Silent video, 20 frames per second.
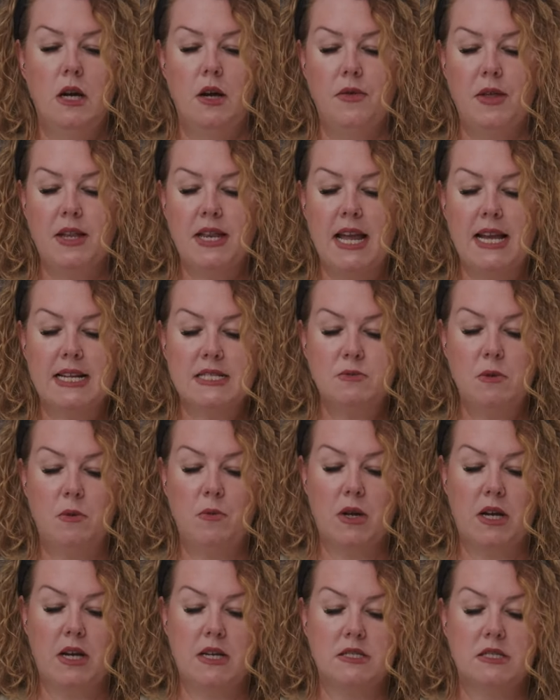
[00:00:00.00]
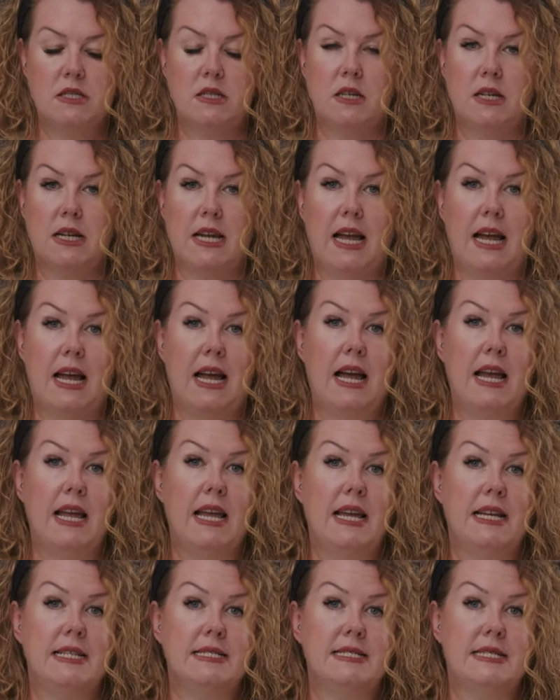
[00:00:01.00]
The next one we're going to look at
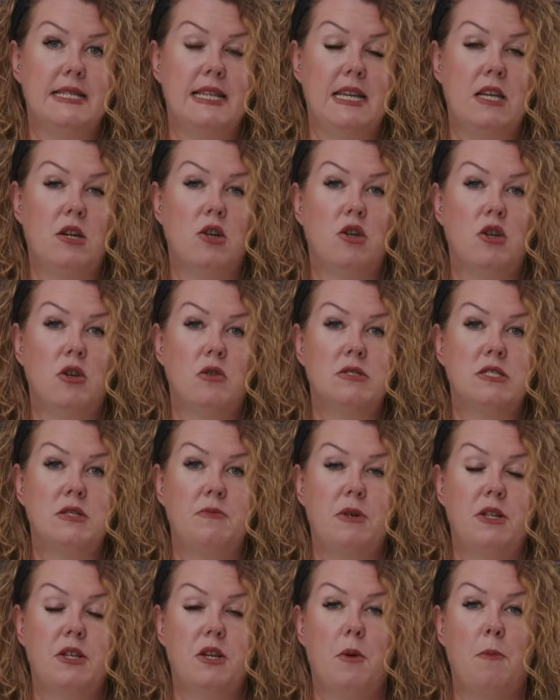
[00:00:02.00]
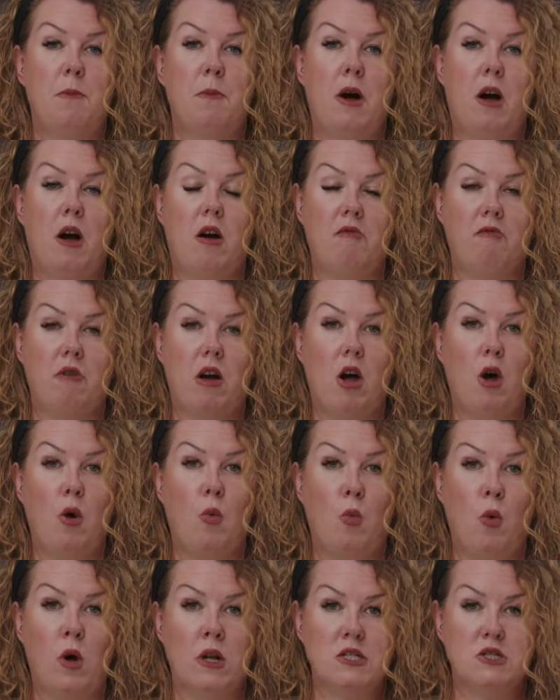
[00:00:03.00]
is the Gutermann Mara
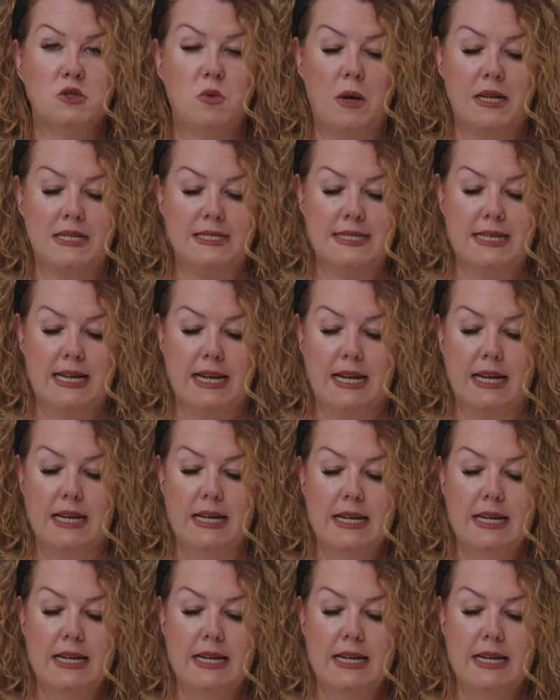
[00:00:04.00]
120.